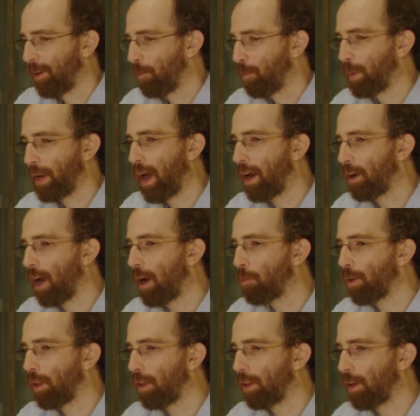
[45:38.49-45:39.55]
But I
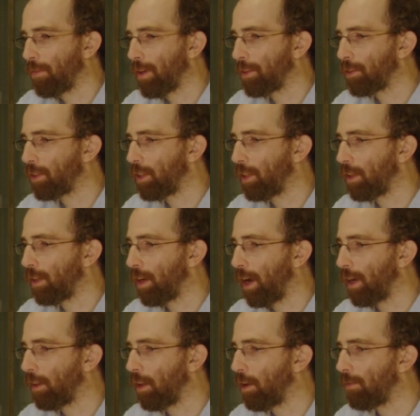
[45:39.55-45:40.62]
really love that scene, and I
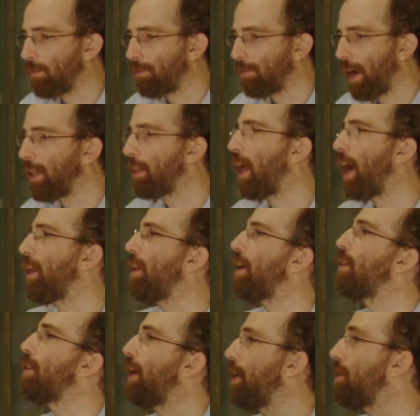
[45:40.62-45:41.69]

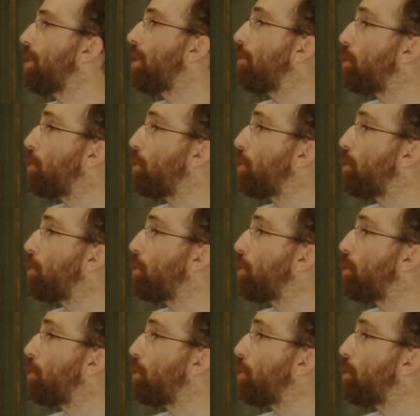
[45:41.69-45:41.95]
like the idea of